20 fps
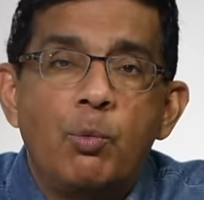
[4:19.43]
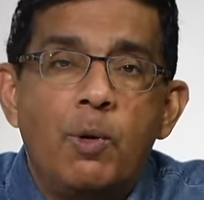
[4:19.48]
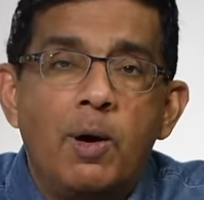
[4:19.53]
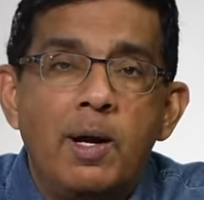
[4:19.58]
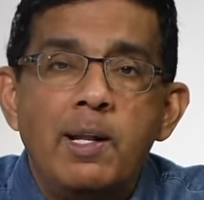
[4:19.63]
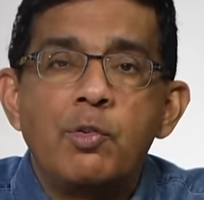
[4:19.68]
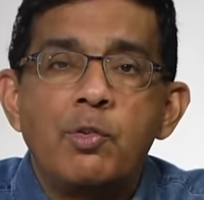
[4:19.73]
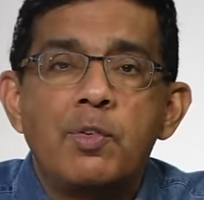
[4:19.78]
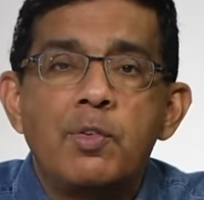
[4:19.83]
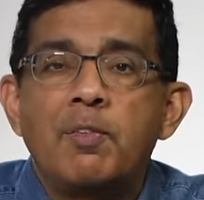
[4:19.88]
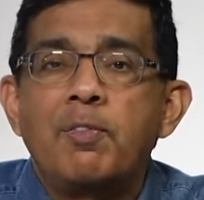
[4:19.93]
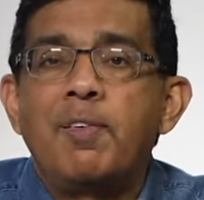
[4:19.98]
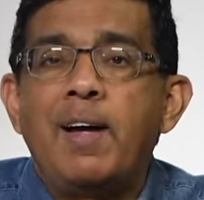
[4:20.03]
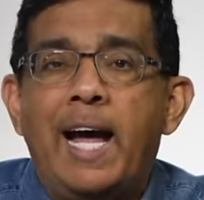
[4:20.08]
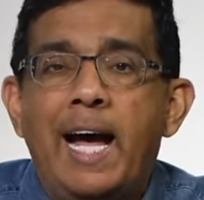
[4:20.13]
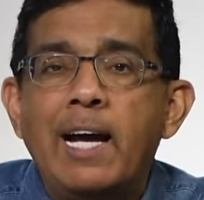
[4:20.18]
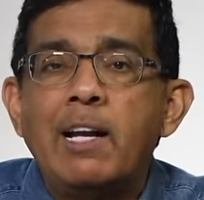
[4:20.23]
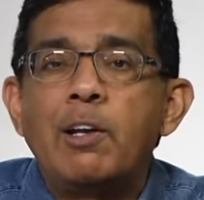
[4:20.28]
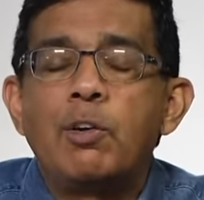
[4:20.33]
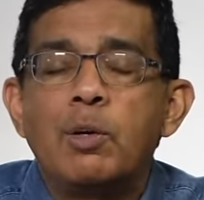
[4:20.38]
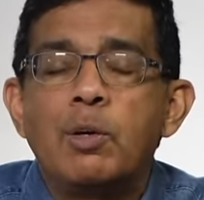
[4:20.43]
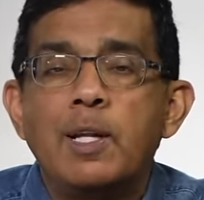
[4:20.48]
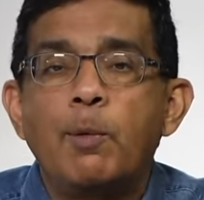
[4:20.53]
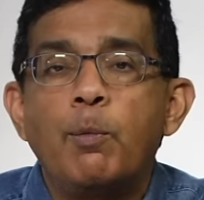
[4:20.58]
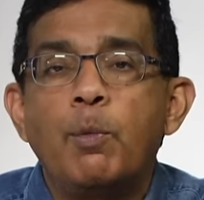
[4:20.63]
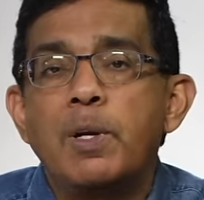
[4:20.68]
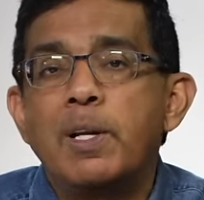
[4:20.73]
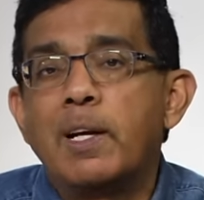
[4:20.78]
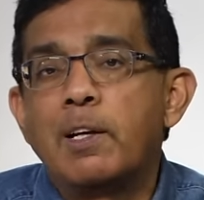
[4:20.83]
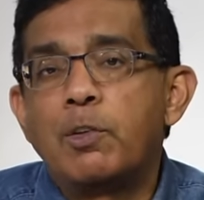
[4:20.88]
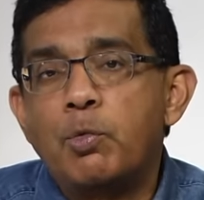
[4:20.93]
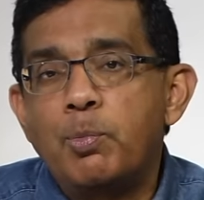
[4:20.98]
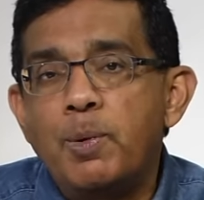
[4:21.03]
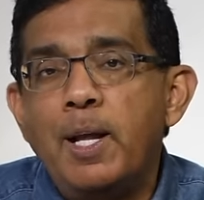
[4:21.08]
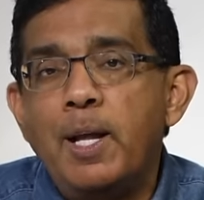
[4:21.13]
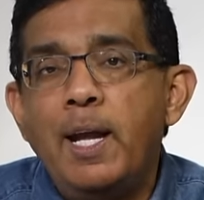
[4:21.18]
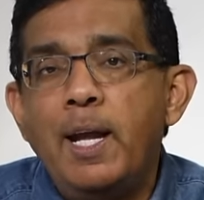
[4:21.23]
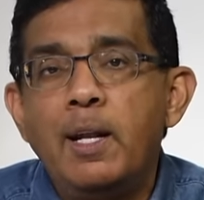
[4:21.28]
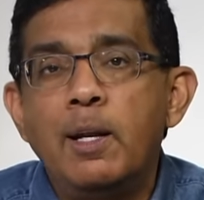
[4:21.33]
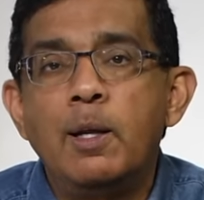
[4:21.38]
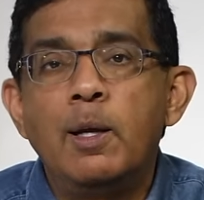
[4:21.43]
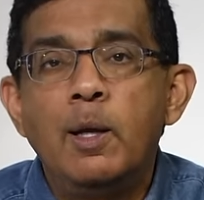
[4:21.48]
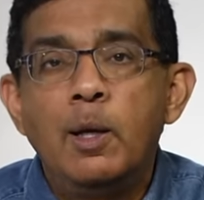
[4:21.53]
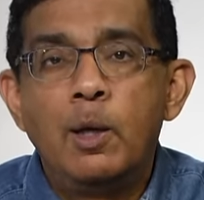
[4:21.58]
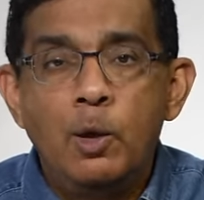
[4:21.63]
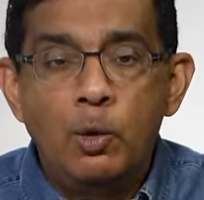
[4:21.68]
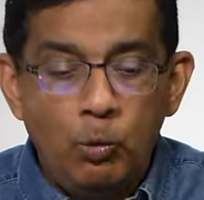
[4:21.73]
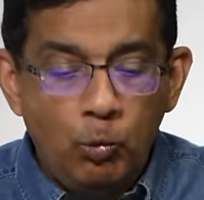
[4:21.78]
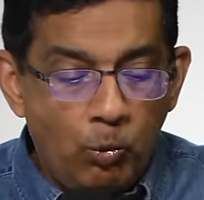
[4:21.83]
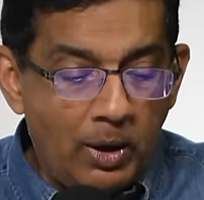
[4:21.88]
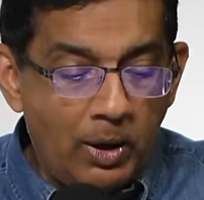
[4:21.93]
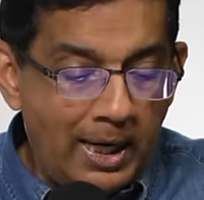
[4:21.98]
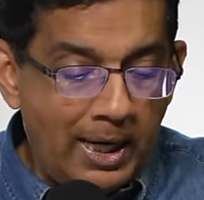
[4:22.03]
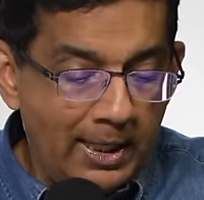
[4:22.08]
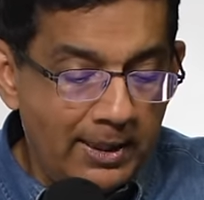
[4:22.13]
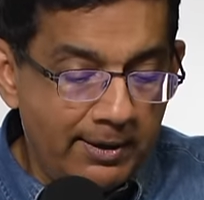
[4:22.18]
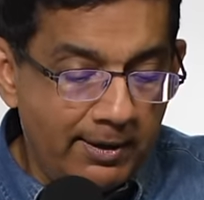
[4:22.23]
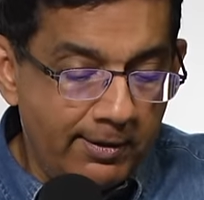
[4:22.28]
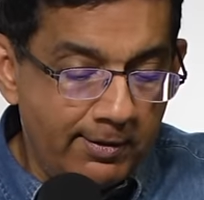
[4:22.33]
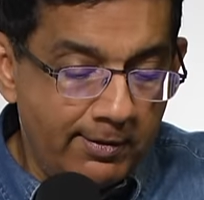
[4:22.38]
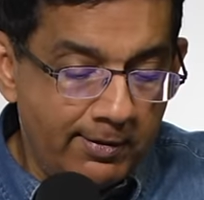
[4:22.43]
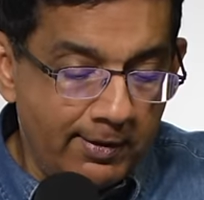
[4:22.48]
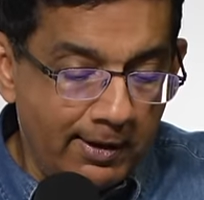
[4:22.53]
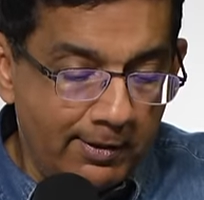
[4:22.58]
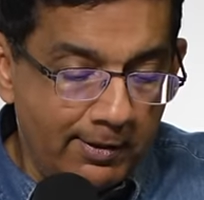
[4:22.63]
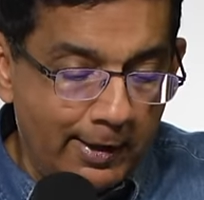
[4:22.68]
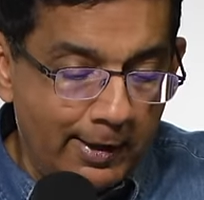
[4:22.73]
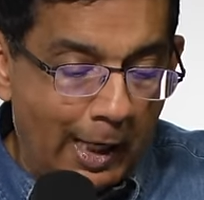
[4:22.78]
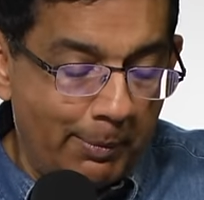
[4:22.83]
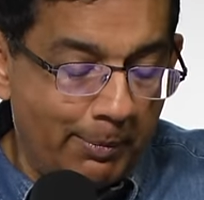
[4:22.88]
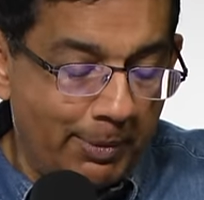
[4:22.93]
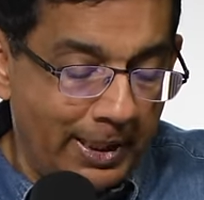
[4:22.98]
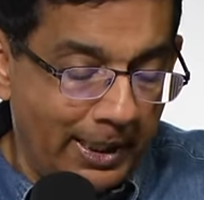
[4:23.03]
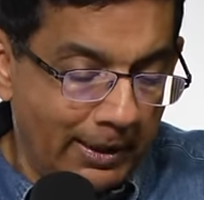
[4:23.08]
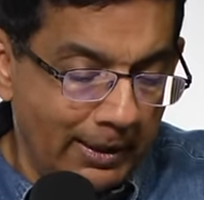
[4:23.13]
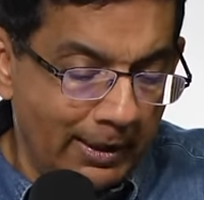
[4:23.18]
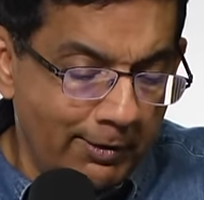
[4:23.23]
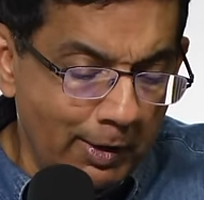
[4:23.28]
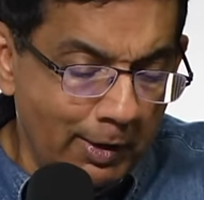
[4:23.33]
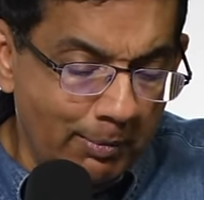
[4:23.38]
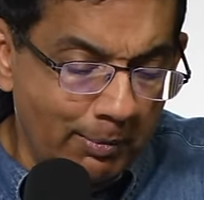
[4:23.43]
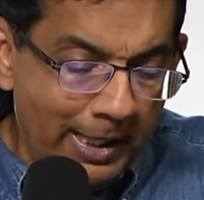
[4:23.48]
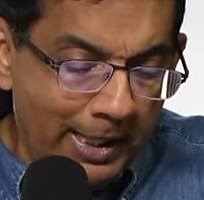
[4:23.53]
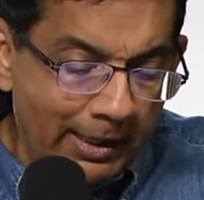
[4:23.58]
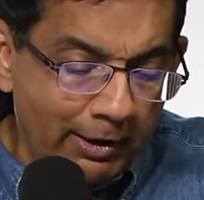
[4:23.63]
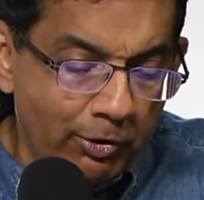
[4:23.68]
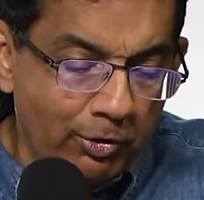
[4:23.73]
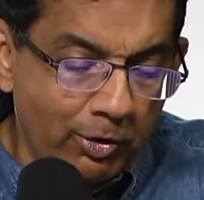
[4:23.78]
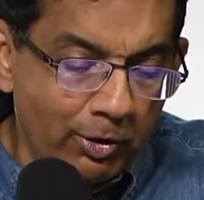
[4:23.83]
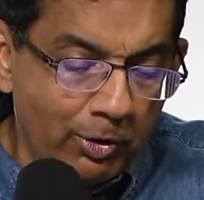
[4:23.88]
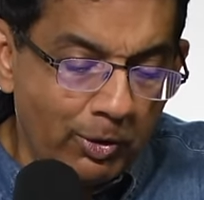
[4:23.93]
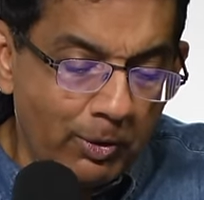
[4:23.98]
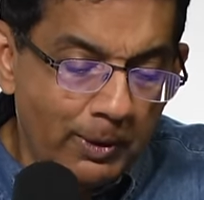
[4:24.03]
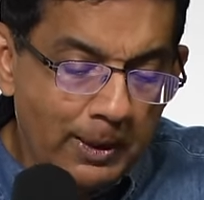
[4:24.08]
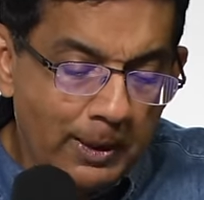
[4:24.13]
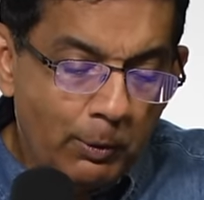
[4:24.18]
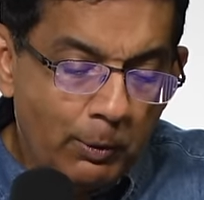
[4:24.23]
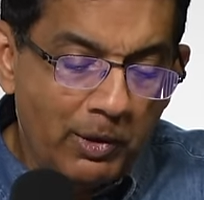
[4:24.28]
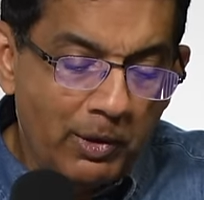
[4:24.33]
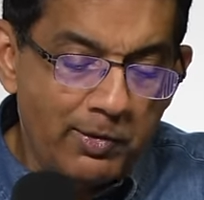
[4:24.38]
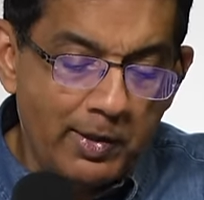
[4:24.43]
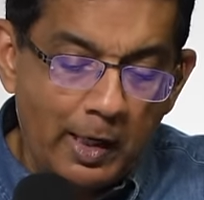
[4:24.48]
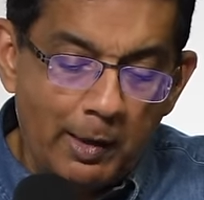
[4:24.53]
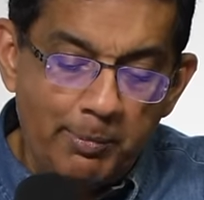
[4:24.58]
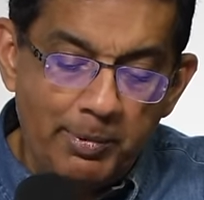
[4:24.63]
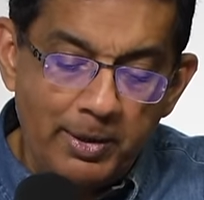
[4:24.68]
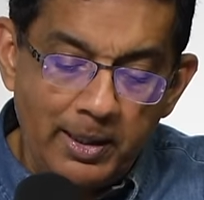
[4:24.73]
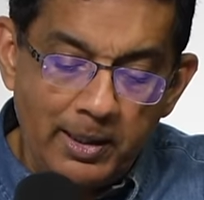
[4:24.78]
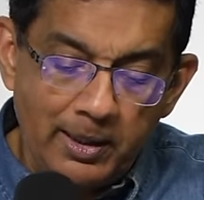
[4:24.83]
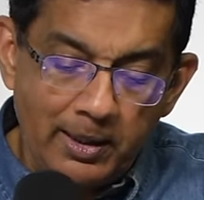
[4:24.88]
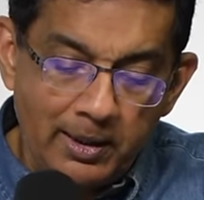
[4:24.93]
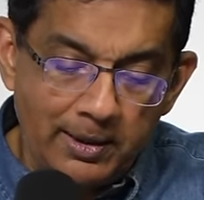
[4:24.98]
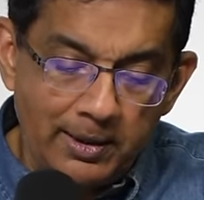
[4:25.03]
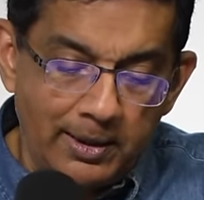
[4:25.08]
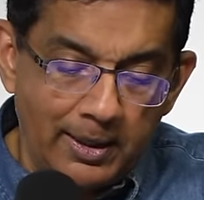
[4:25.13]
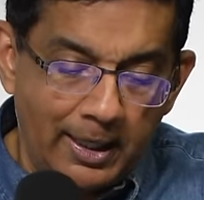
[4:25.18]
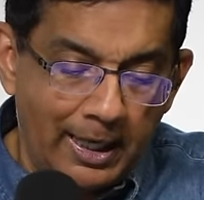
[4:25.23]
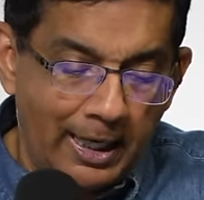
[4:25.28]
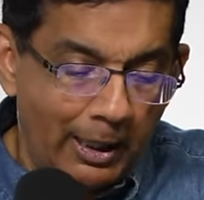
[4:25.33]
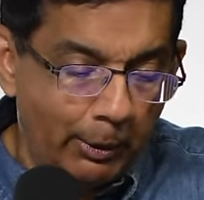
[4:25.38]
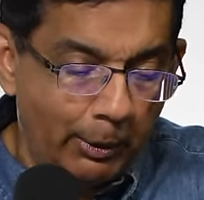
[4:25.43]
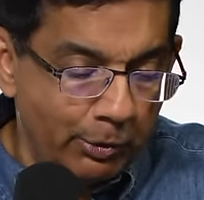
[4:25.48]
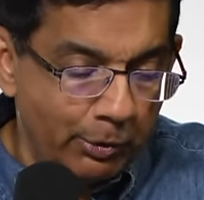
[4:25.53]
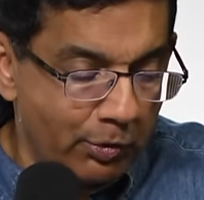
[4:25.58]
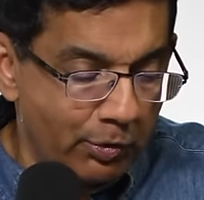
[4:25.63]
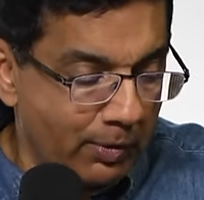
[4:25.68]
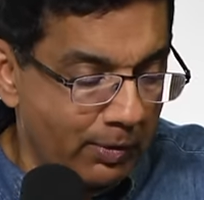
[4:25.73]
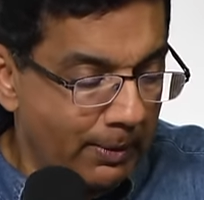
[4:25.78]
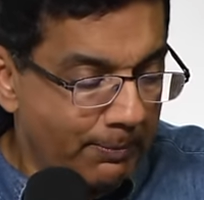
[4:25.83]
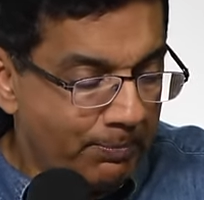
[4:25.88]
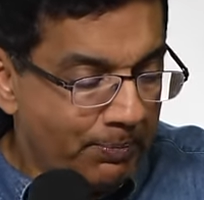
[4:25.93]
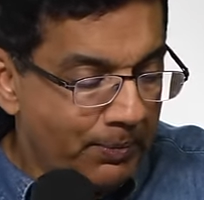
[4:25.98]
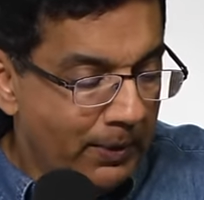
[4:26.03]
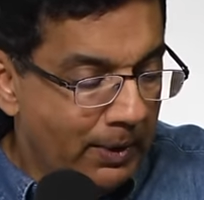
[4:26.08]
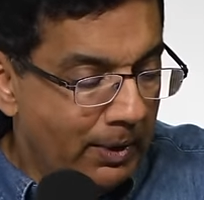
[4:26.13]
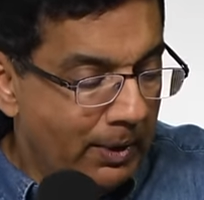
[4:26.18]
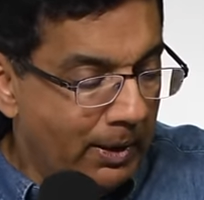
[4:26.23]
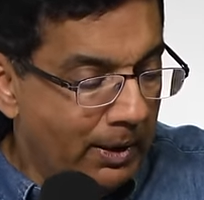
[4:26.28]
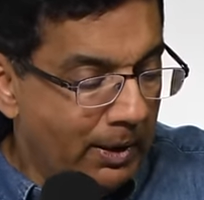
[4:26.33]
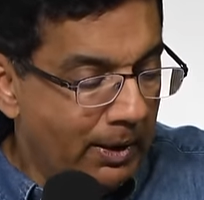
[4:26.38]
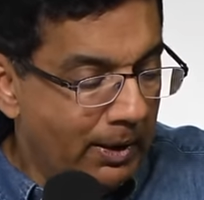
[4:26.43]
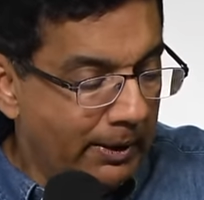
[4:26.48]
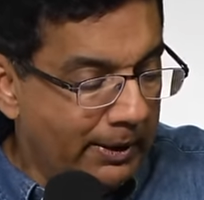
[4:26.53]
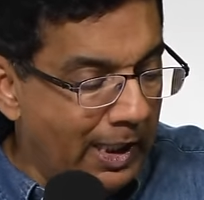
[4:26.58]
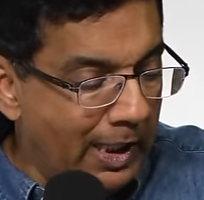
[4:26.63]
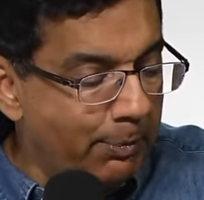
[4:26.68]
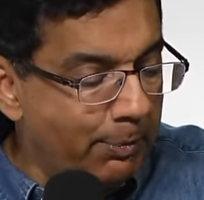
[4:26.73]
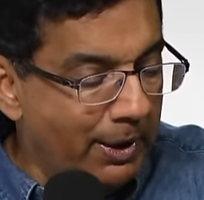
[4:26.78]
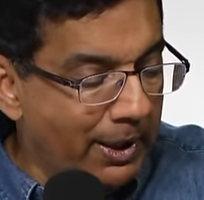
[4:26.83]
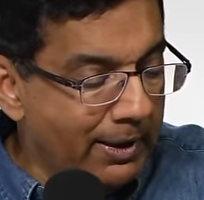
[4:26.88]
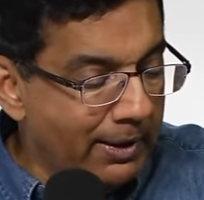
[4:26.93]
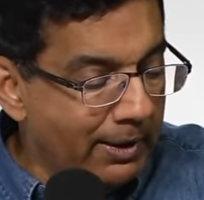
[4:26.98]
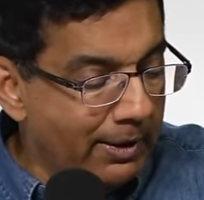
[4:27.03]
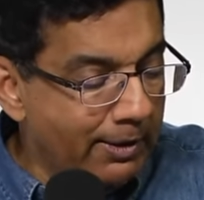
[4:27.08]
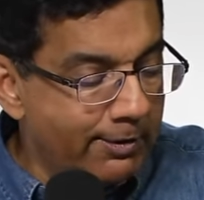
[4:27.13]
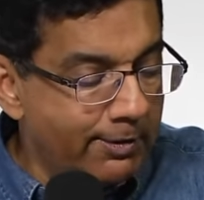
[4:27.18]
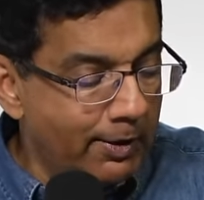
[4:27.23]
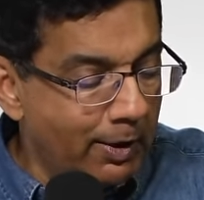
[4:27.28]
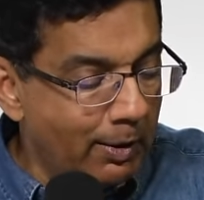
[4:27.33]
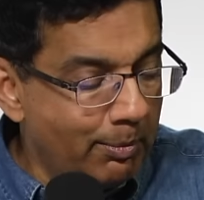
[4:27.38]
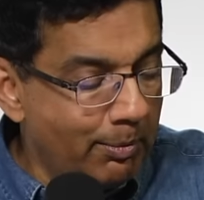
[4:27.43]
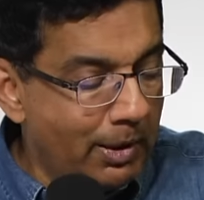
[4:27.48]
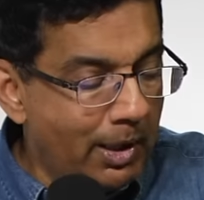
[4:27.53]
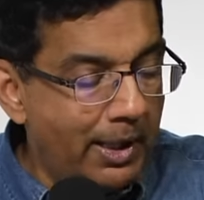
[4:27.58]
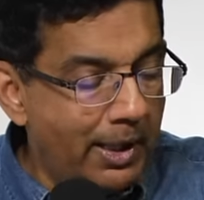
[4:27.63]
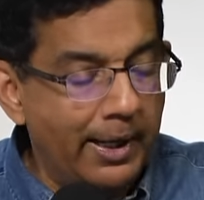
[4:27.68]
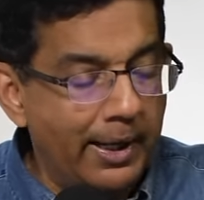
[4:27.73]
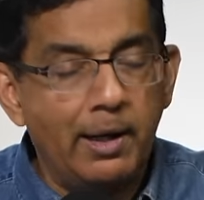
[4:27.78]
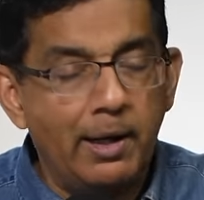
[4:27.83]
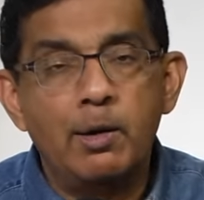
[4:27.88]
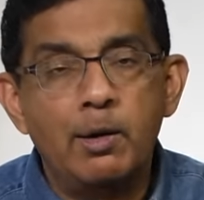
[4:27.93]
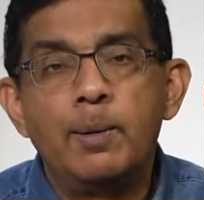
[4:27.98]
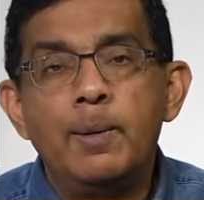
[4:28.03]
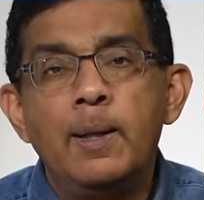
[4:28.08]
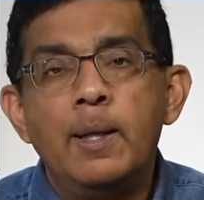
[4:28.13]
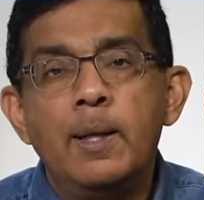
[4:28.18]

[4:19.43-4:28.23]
What is the factor that would explain why this is happening? Let's come back to what's happening in the House. Keeping this in mind.